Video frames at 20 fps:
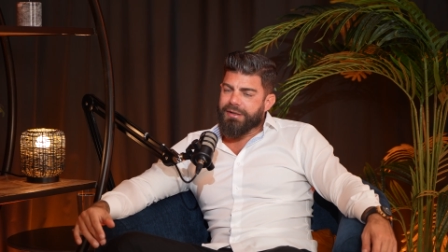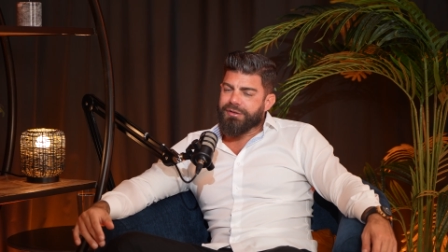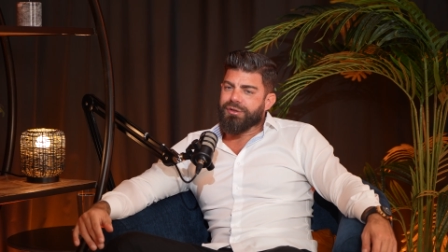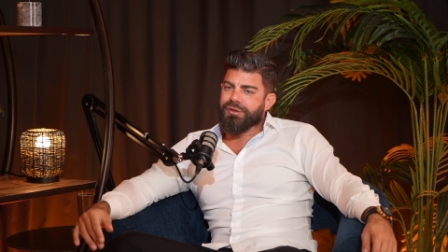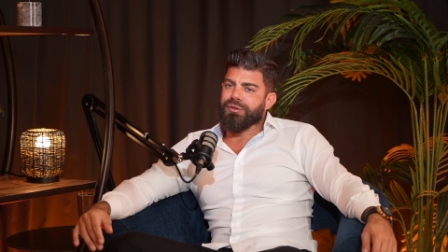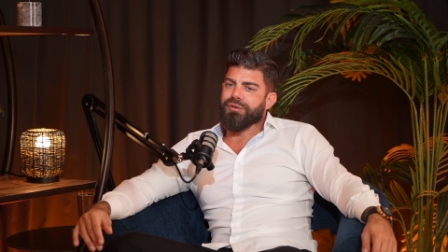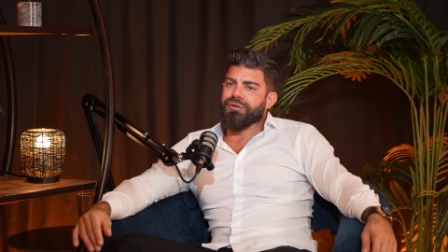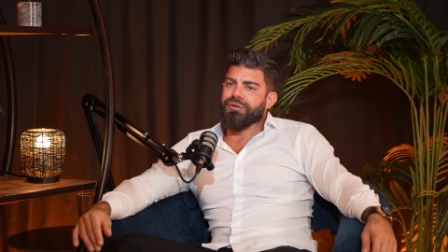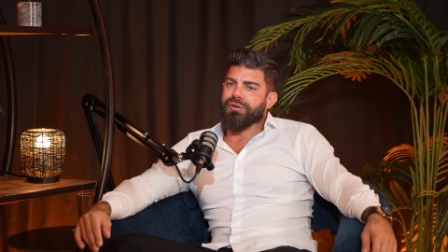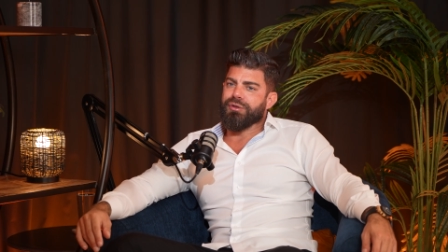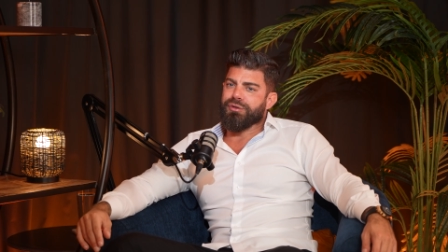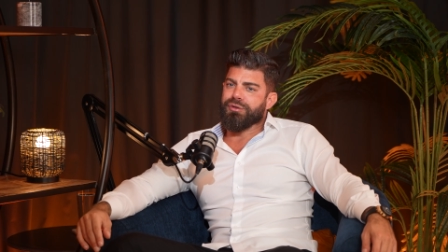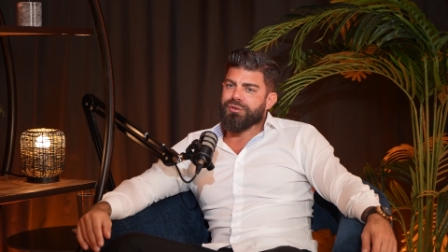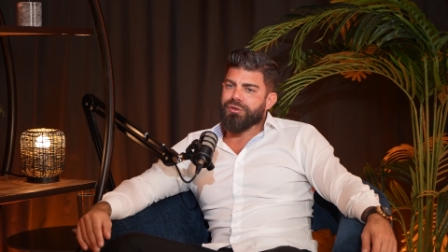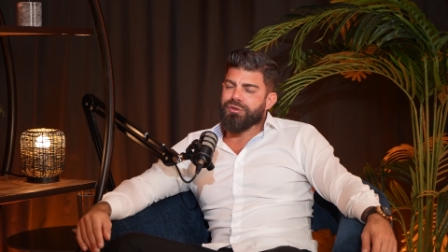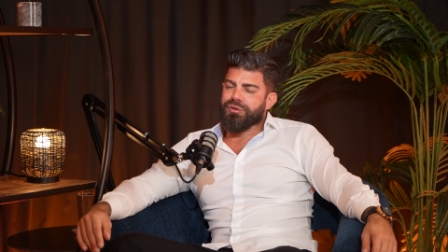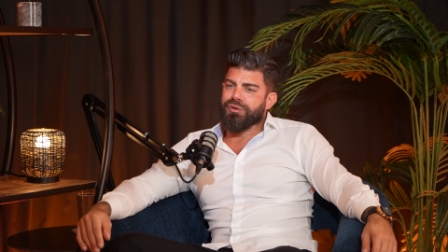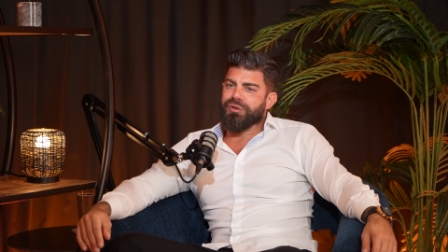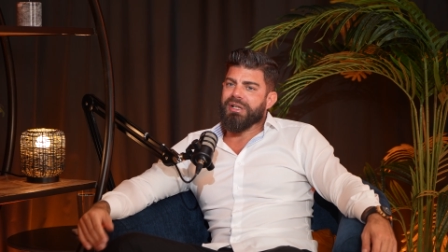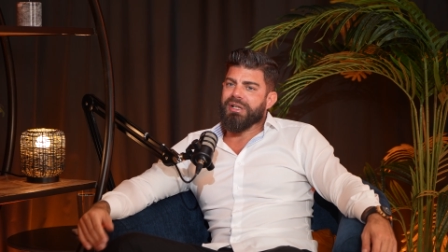
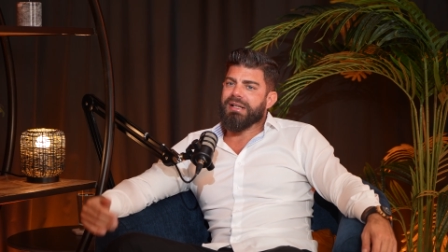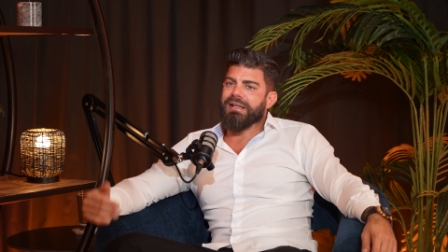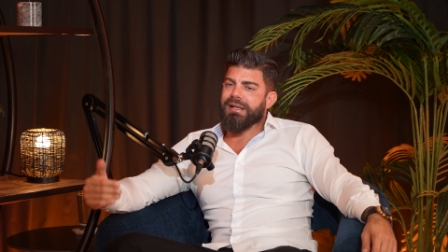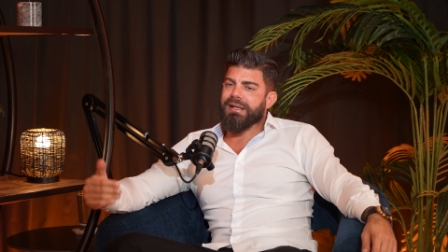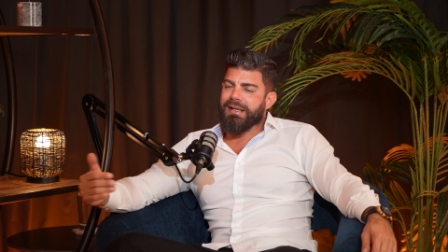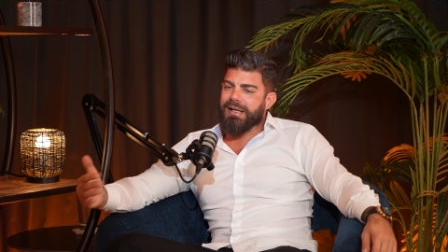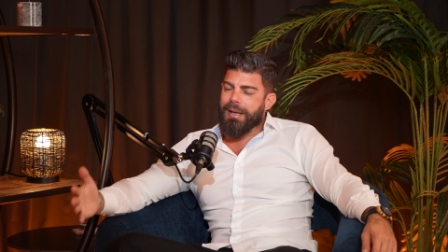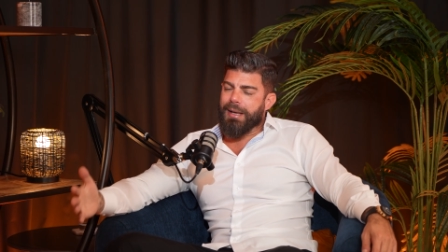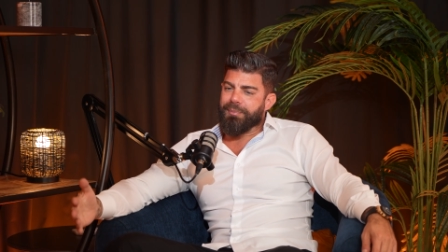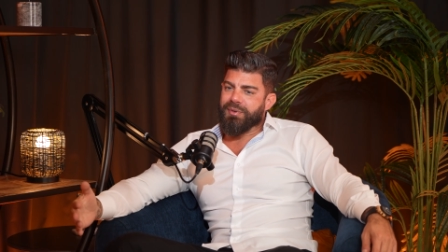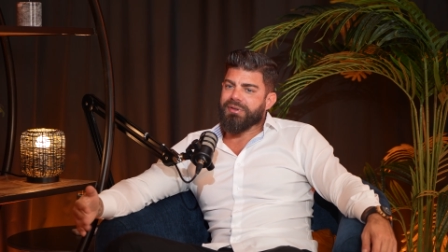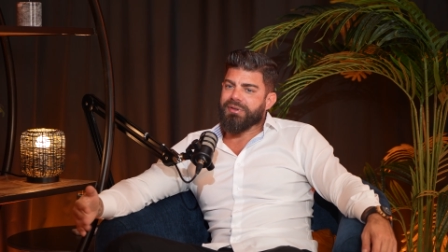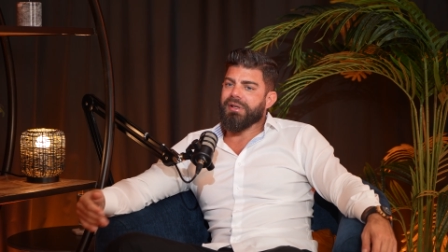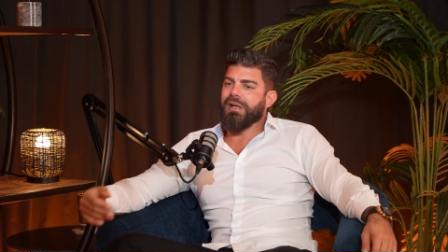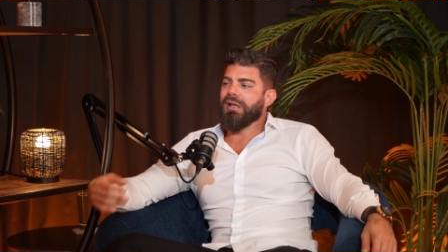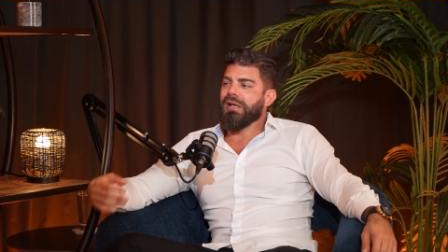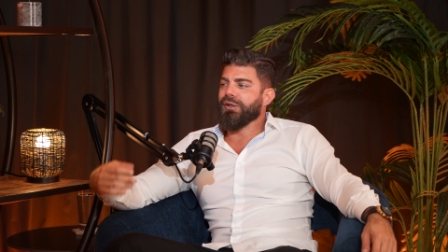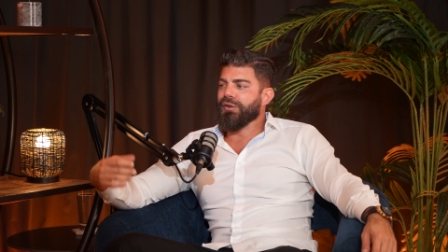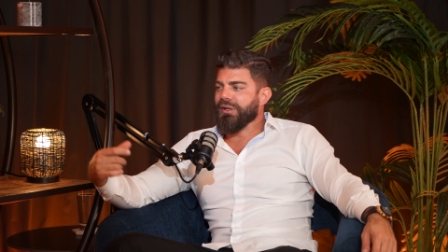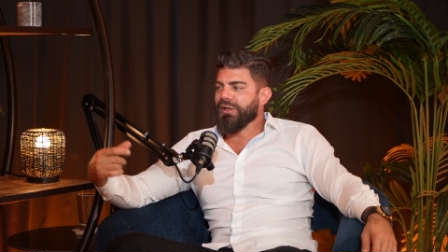you need a
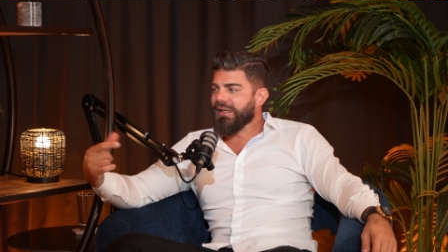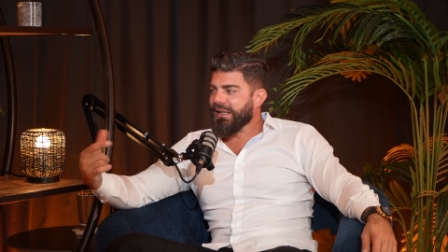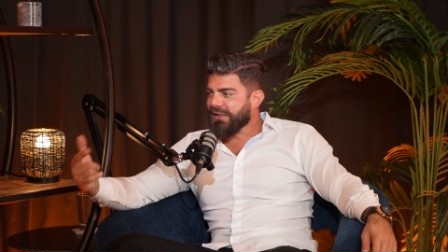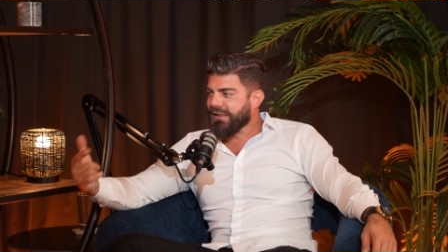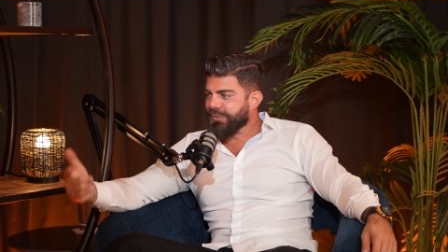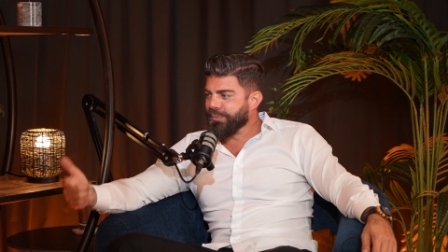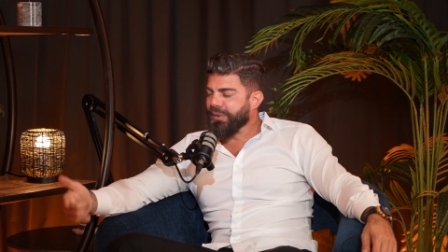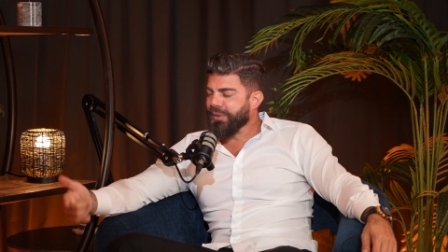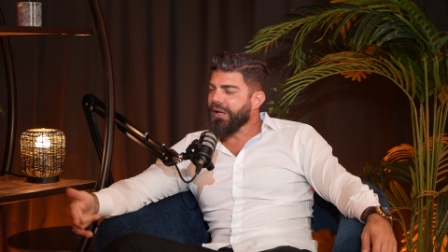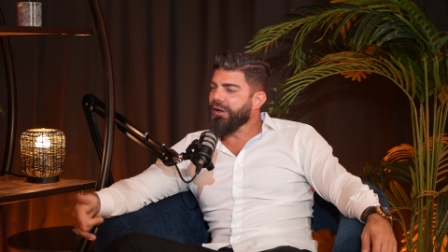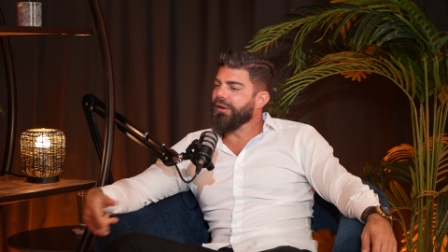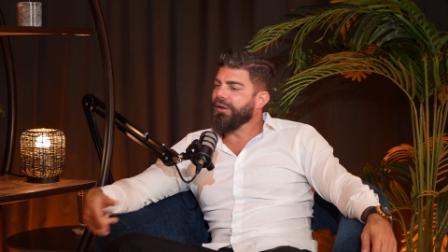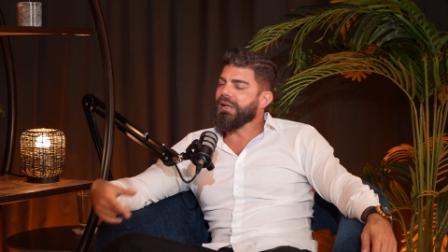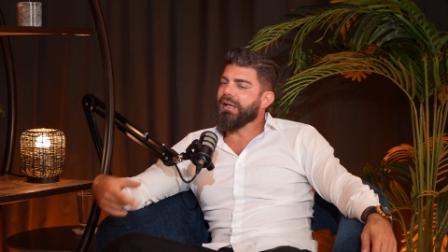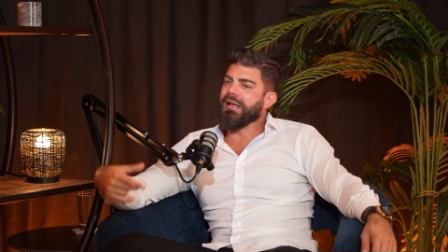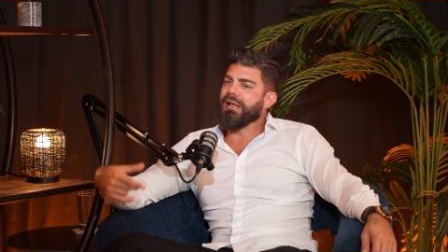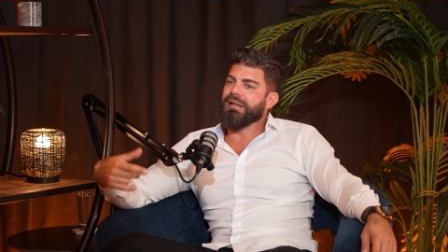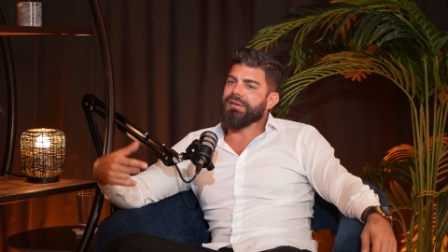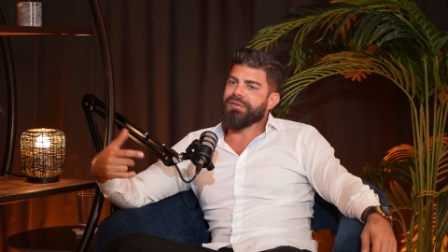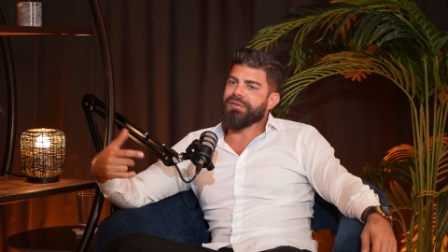capital, you need
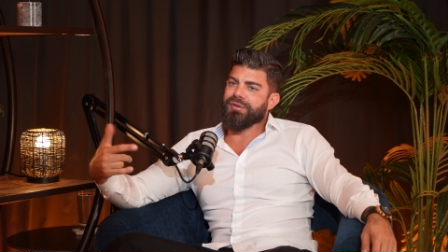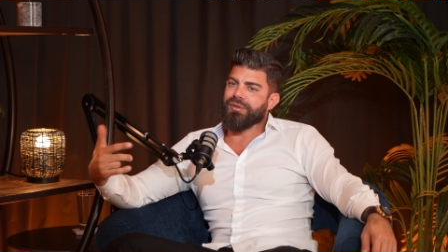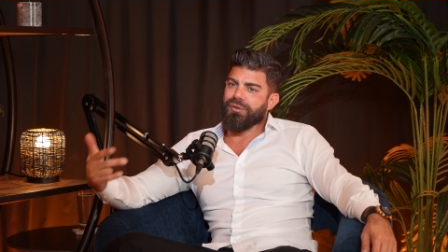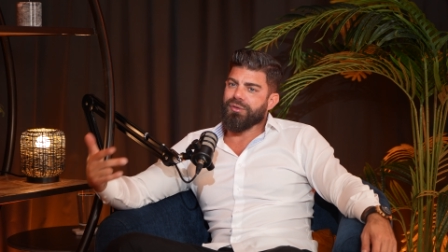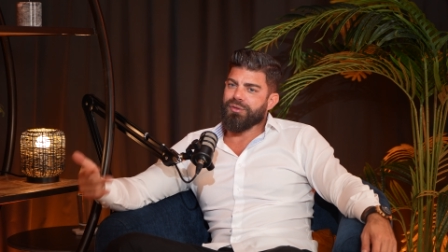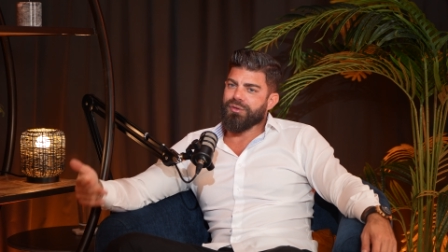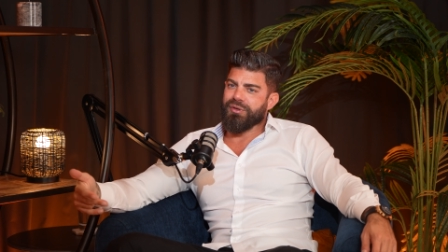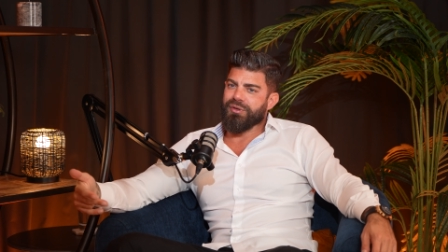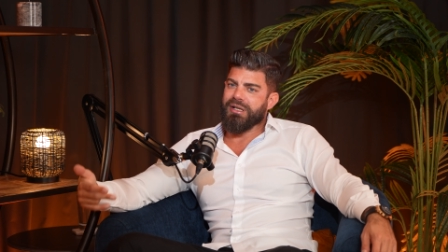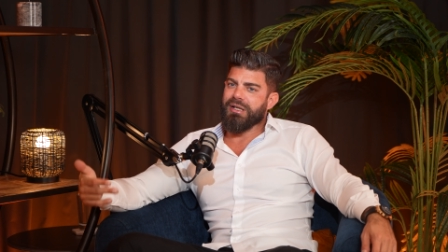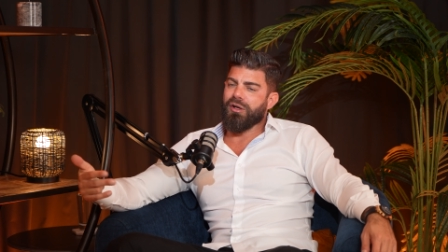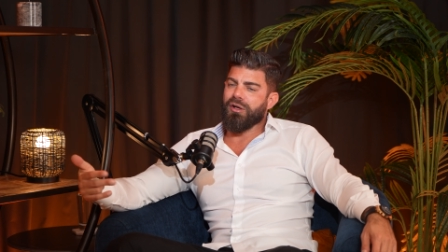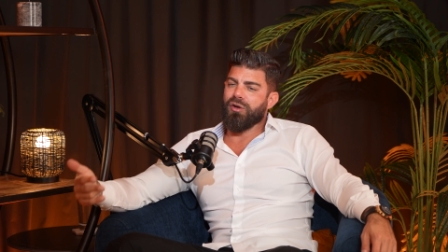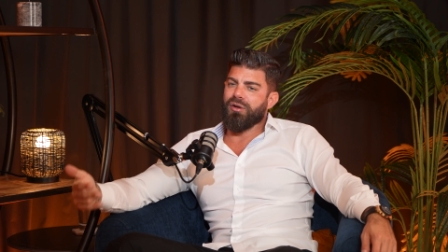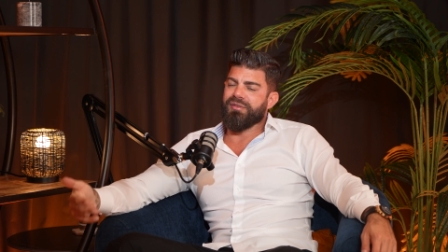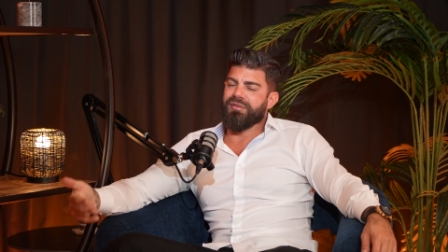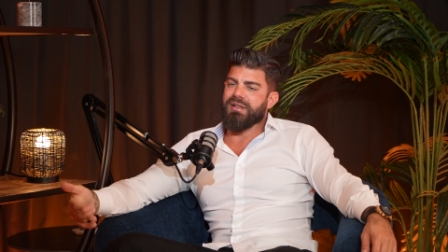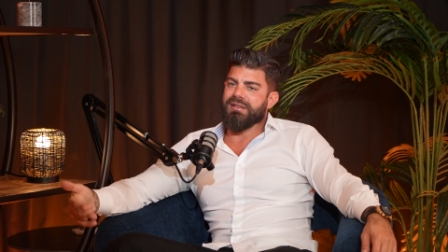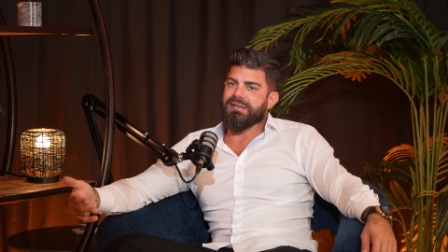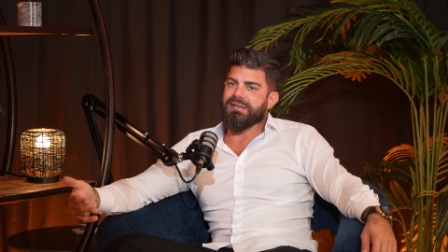experience, you need all
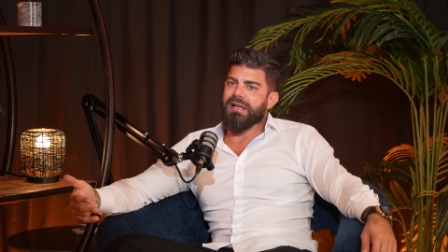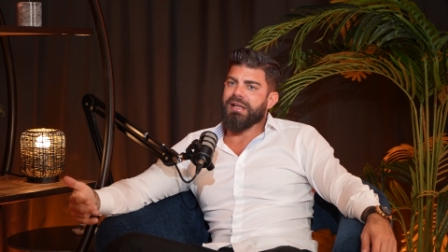of this.